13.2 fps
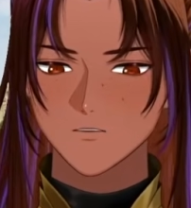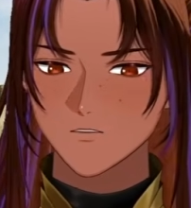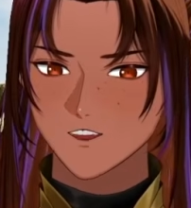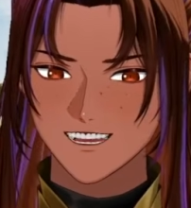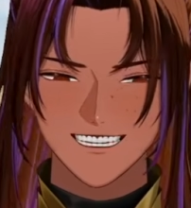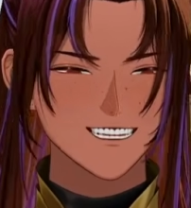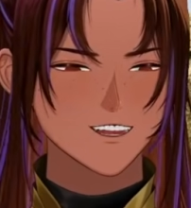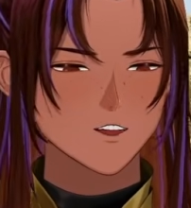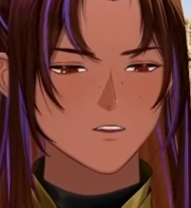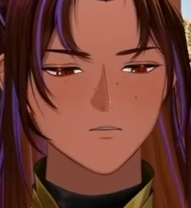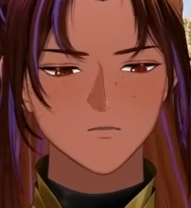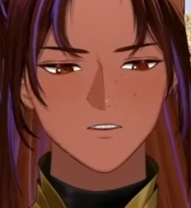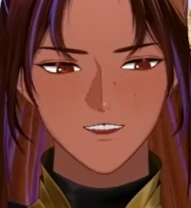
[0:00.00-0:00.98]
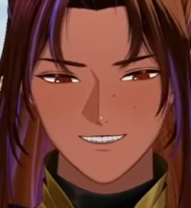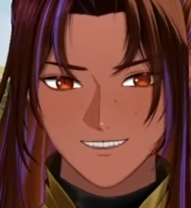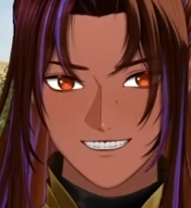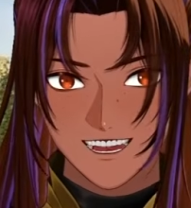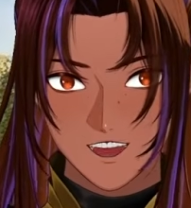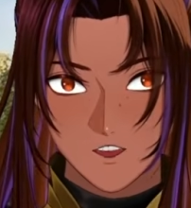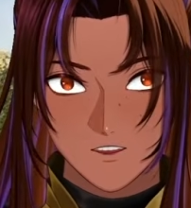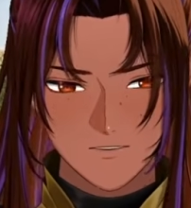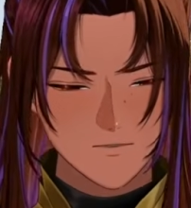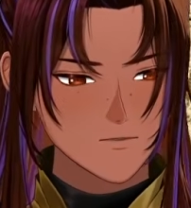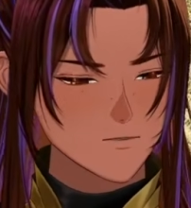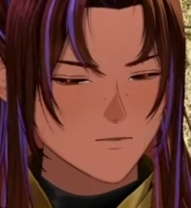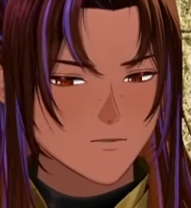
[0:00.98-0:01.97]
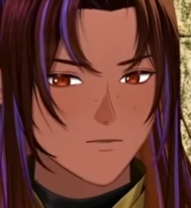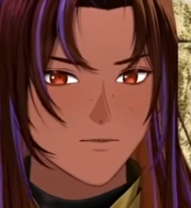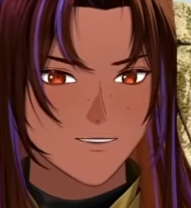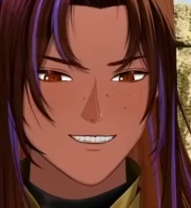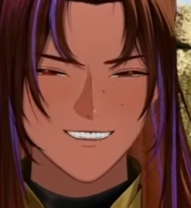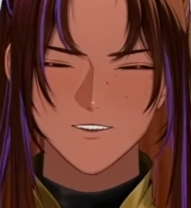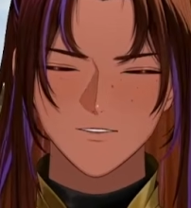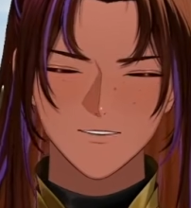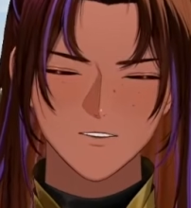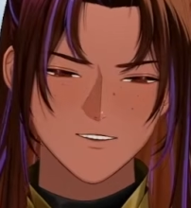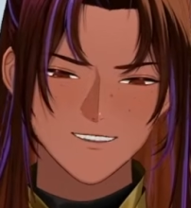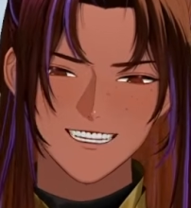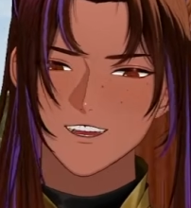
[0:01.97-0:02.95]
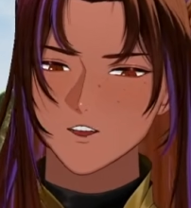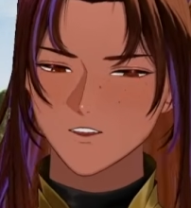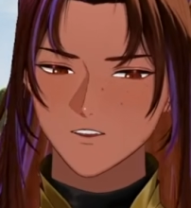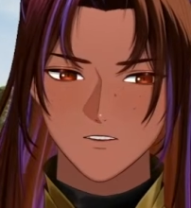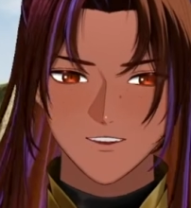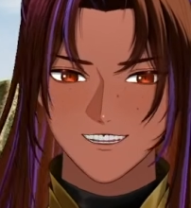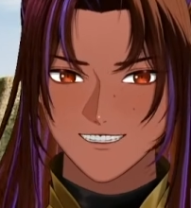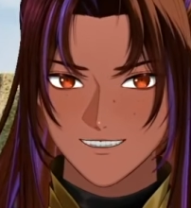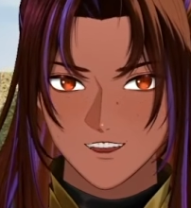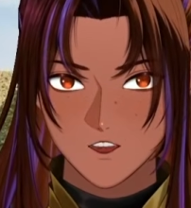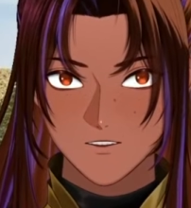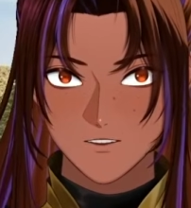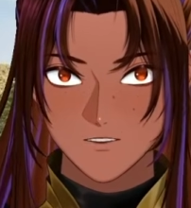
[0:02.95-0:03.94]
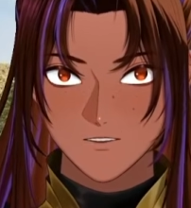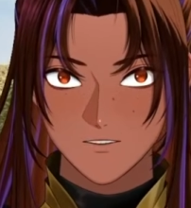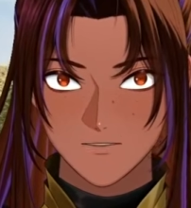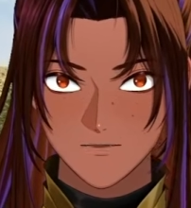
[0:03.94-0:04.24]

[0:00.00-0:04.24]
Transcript: 1 hit, 1 kill for the most part, especially any strength character.